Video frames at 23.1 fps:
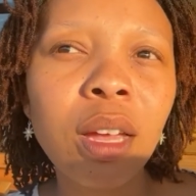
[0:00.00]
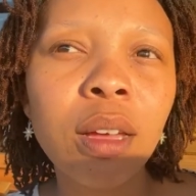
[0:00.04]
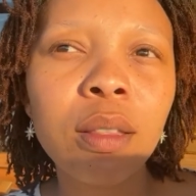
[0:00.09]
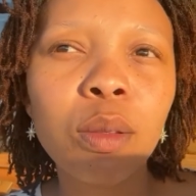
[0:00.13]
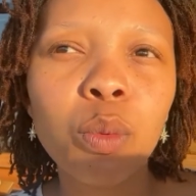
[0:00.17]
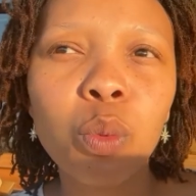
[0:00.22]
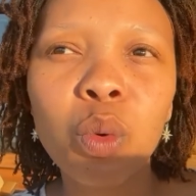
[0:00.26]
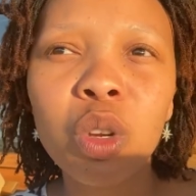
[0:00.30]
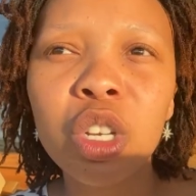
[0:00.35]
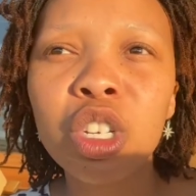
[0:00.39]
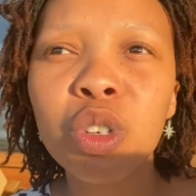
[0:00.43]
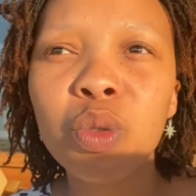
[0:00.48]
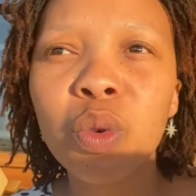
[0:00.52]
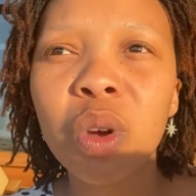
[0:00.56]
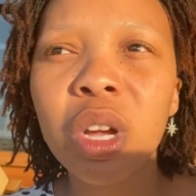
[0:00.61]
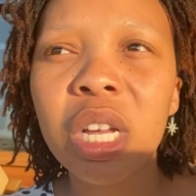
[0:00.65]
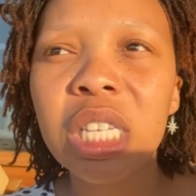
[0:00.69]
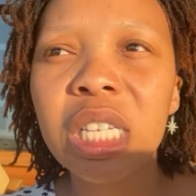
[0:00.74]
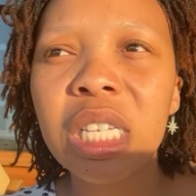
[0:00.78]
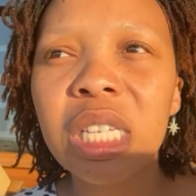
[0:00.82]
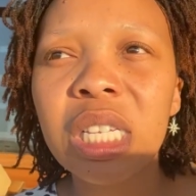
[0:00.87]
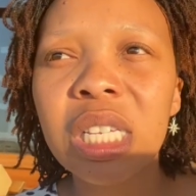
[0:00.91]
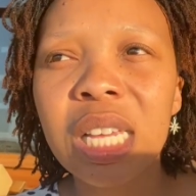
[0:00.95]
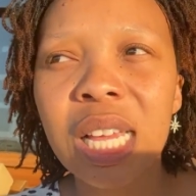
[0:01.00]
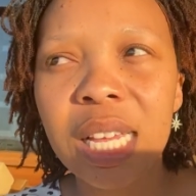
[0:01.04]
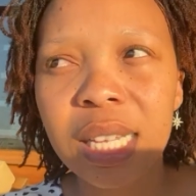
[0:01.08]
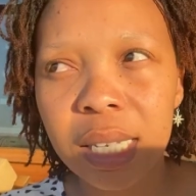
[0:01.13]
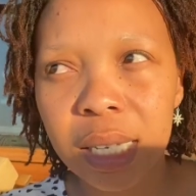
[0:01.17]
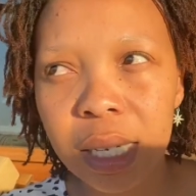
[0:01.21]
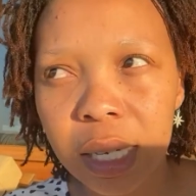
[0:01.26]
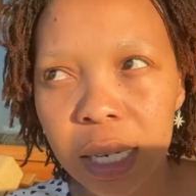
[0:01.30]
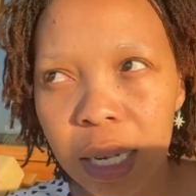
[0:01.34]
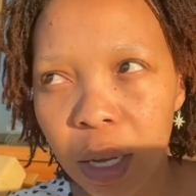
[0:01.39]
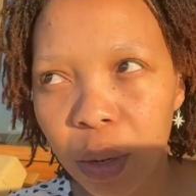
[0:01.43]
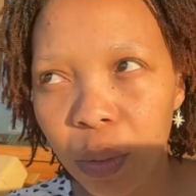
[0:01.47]
which was
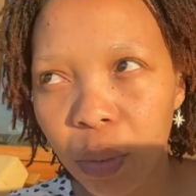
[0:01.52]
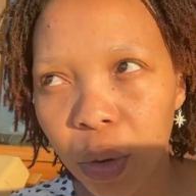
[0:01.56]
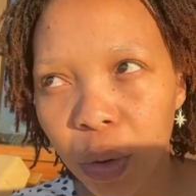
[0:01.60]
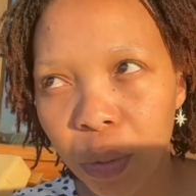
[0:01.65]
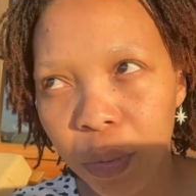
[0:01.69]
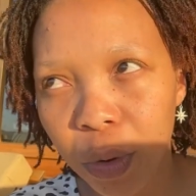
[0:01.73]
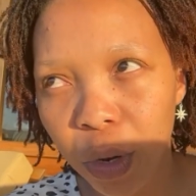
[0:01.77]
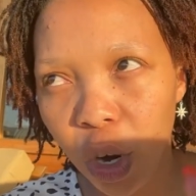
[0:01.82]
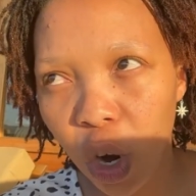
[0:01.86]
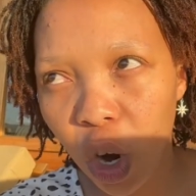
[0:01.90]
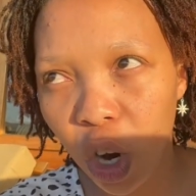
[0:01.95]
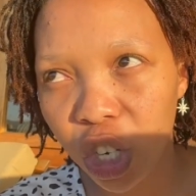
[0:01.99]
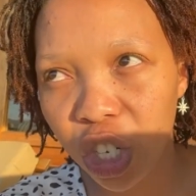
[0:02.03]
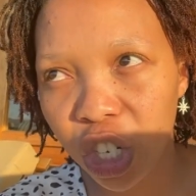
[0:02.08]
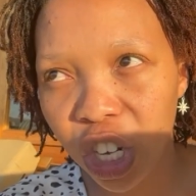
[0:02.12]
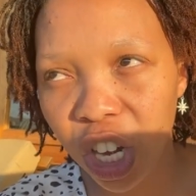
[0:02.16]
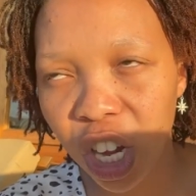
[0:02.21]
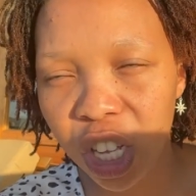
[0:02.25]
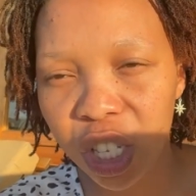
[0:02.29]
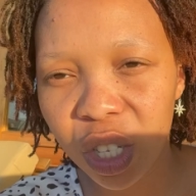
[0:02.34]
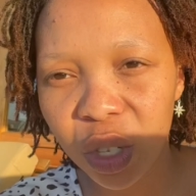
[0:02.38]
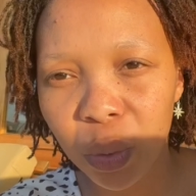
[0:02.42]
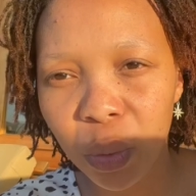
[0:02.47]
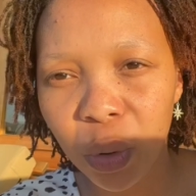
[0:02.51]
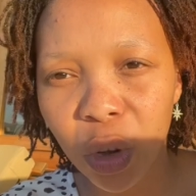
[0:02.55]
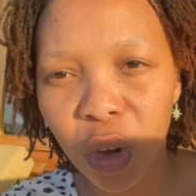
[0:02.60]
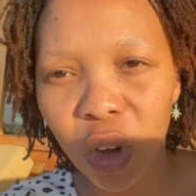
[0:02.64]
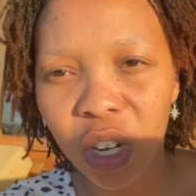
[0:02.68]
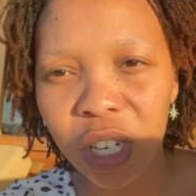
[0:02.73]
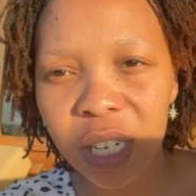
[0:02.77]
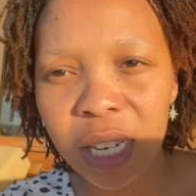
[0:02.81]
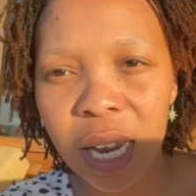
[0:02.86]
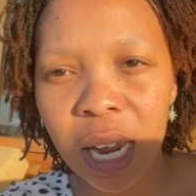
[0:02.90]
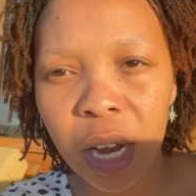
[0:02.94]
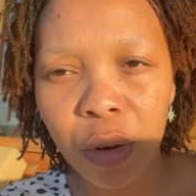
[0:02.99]
yesterday when we got here. So we got
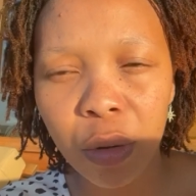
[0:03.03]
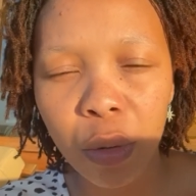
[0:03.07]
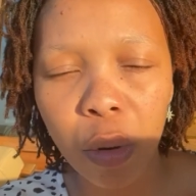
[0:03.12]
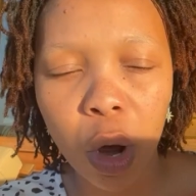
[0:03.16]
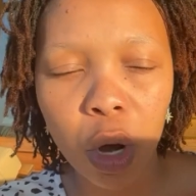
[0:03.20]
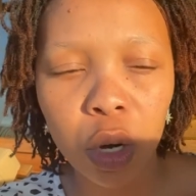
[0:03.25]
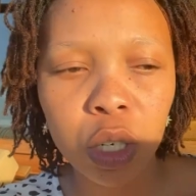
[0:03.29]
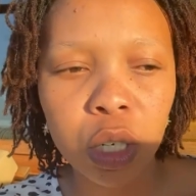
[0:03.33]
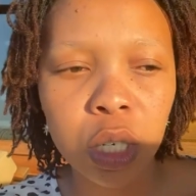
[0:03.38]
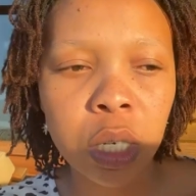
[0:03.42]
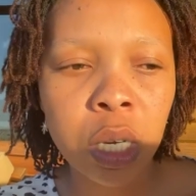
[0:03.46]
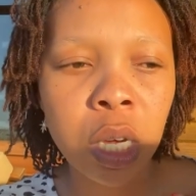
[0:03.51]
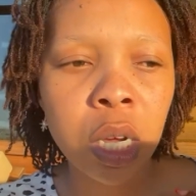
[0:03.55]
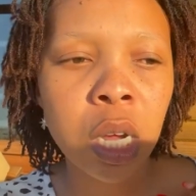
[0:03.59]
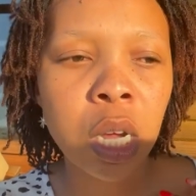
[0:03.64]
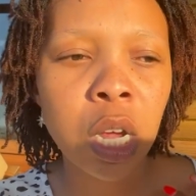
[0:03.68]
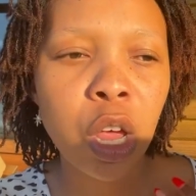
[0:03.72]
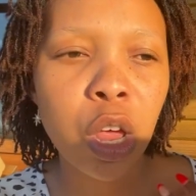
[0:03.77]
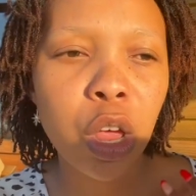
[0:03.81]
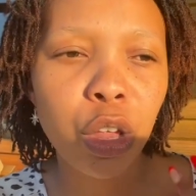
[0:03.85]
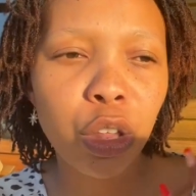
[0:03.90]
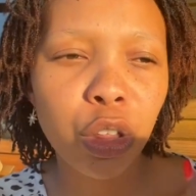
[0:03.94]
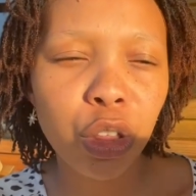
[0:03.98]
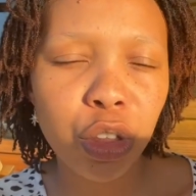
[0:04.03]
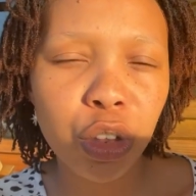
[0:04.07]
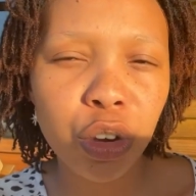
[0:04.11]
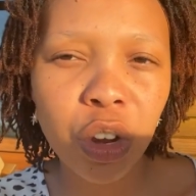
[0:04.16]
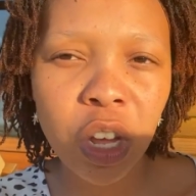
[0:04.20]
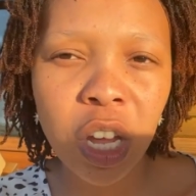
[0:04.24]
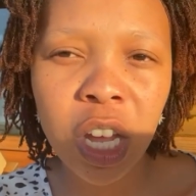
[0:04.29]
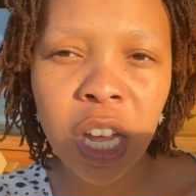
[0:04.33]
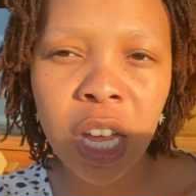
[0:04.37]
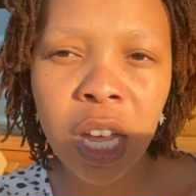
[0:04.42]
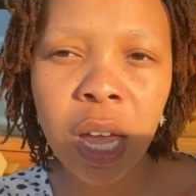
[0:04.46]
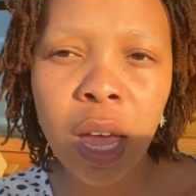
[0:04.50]
here around
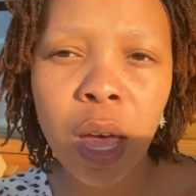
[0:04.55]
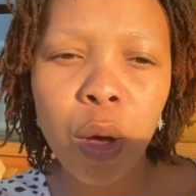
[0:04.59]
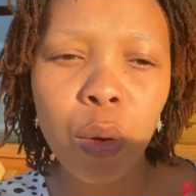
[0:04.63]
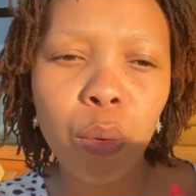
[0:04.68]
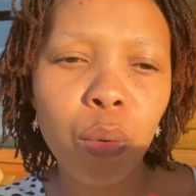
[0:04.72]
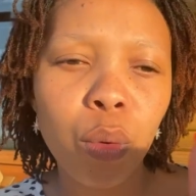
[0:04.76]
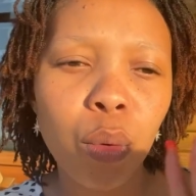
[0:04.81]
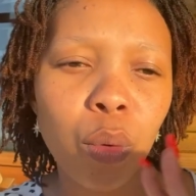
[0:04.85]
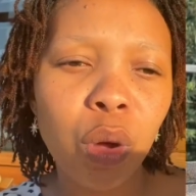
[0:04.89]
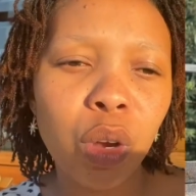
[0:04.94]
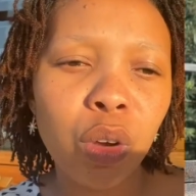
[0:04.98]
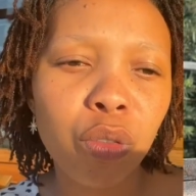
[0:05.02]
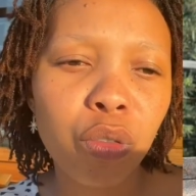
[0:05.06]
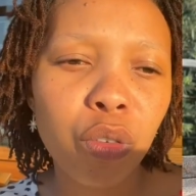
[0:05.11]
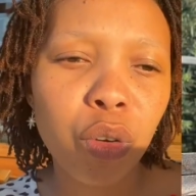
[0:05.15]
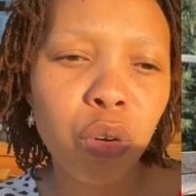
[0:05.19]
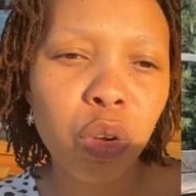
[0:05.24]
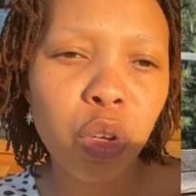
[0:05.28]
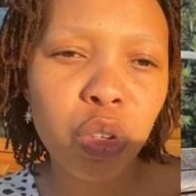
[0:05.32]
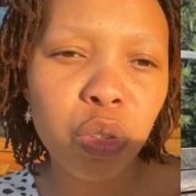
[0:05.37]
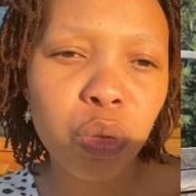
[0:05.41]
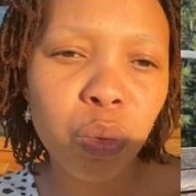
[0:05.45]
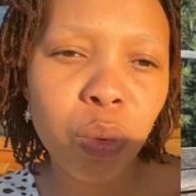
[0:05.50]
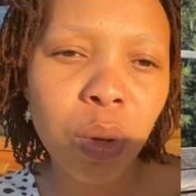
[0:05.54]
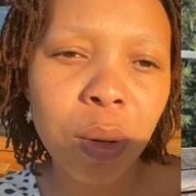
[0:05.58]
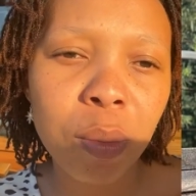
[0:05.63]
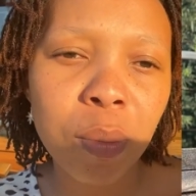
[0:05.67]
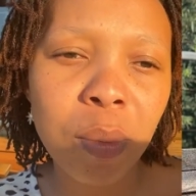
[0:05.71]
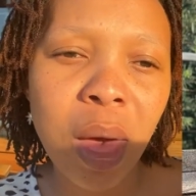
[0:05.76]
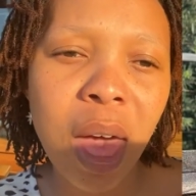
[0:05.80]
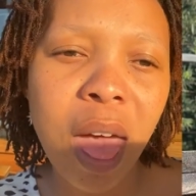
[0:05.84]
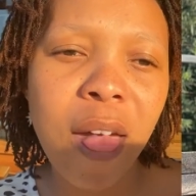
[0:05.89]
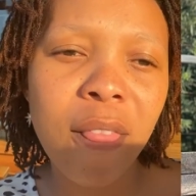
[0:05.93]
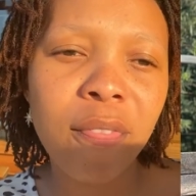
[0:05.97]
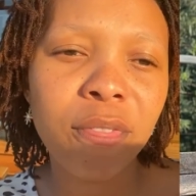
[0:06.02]
3, we went for a swim,
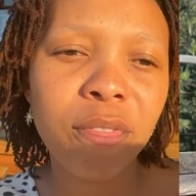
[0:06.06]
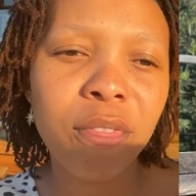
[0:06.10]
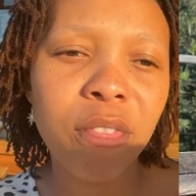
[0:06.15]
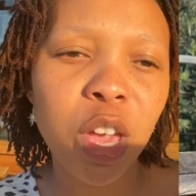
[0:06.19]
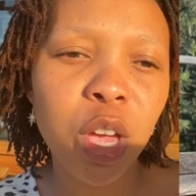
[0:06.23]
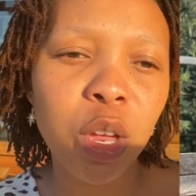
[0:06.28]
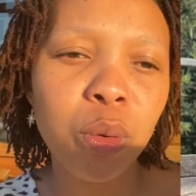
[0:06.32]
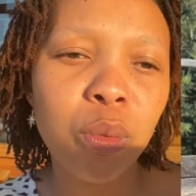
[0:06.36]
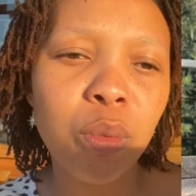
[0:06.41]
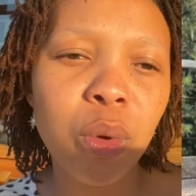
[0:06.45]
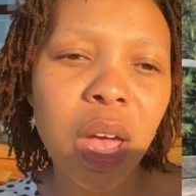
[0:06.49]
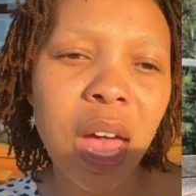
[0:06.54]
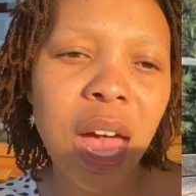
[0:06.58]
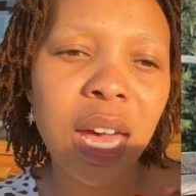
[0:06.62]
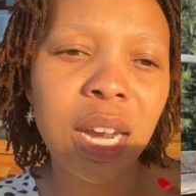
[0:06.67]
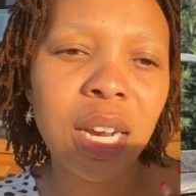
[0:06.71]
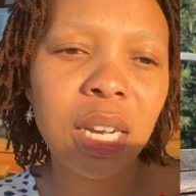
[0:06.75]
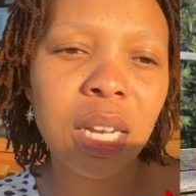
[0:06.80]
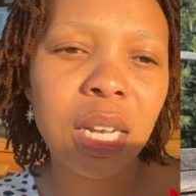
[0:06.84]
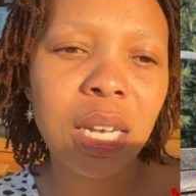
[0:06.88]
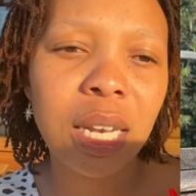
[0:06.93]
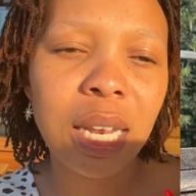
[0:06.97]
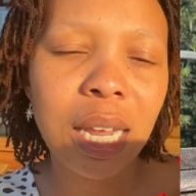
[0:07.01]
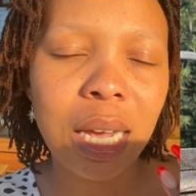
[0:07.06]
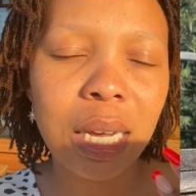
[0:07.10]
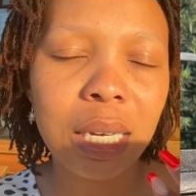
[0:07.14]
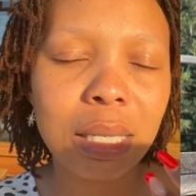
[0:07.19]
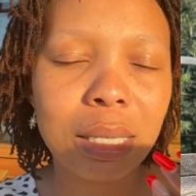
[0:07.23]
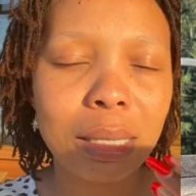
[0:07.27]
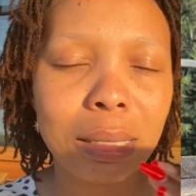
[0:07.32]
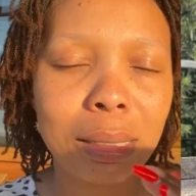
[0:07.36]
and then we had a late